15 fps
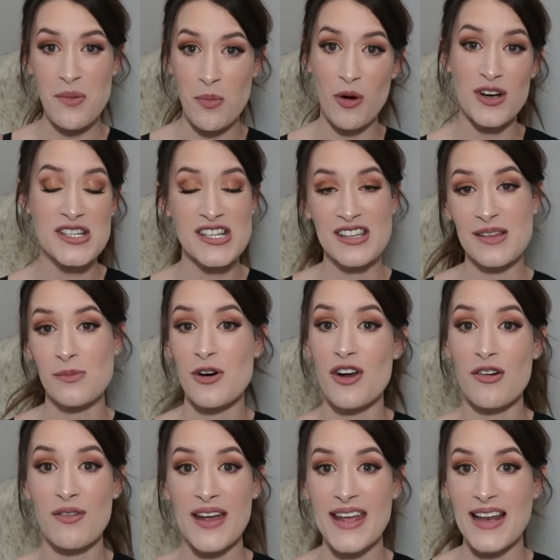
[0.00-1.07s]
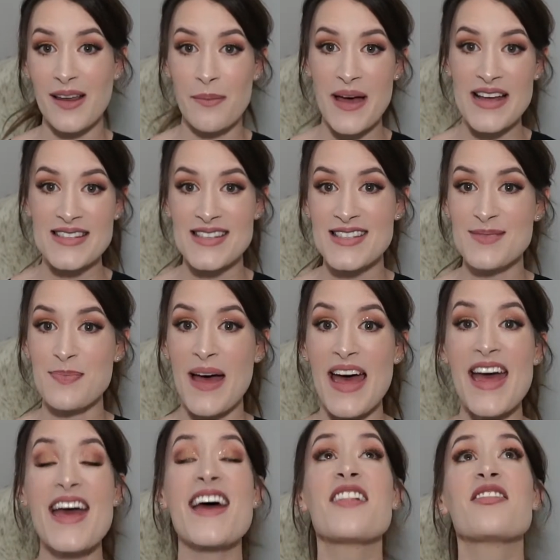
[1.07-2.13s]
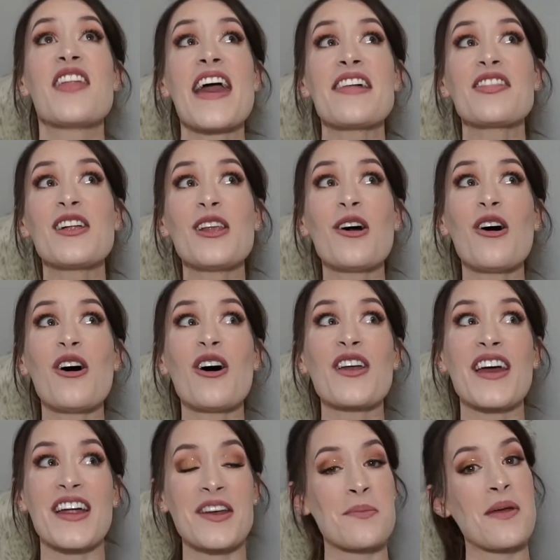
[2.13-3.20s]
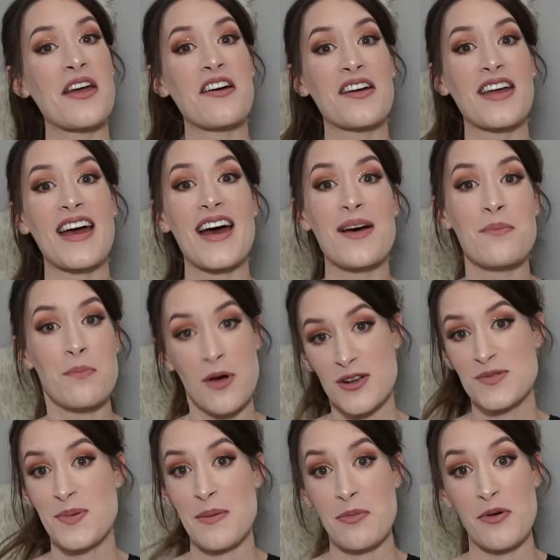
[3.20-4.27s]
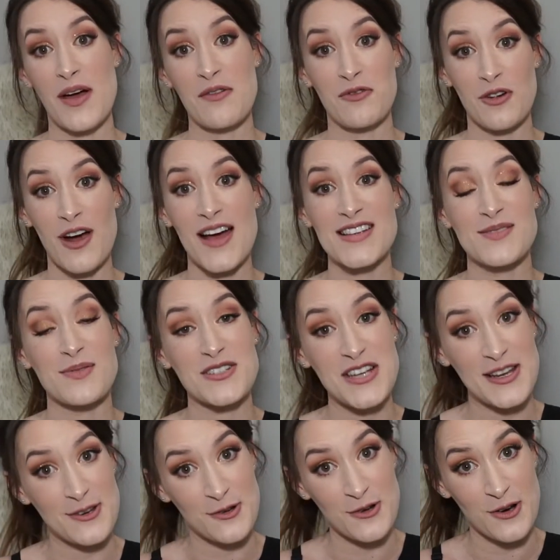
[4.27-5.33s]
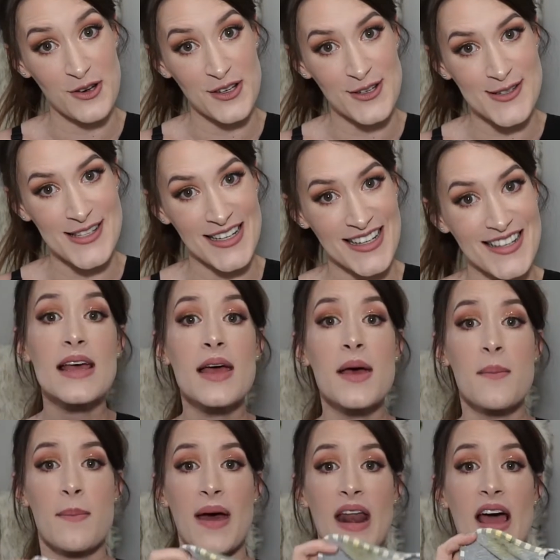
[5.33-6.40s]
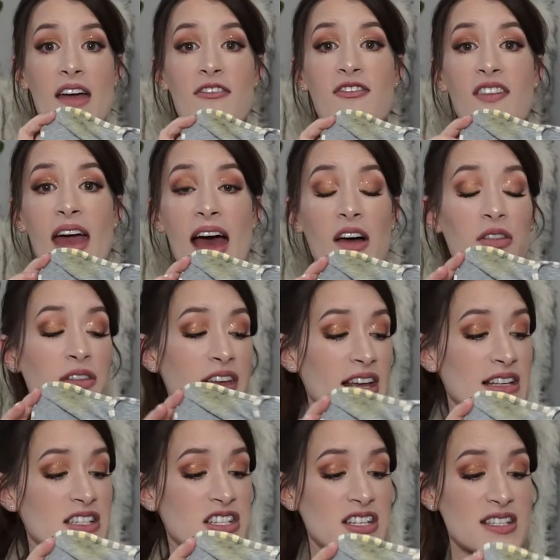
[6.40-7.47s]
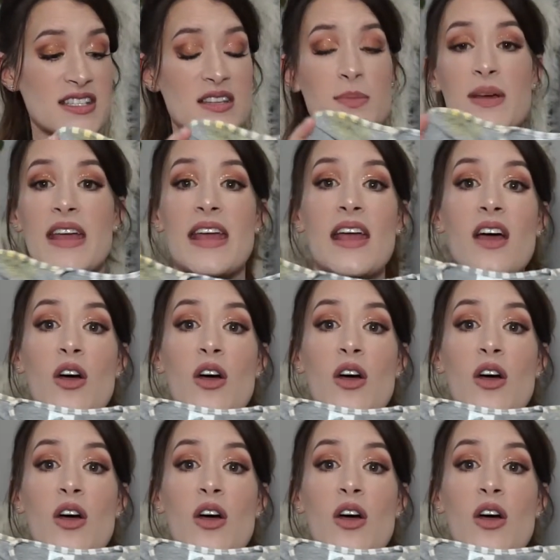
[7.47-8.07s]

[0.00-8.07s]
washing them on a regular basis. But thank the Lord, in America most people have dryers, which they do not in New Zealand. But I found these just to be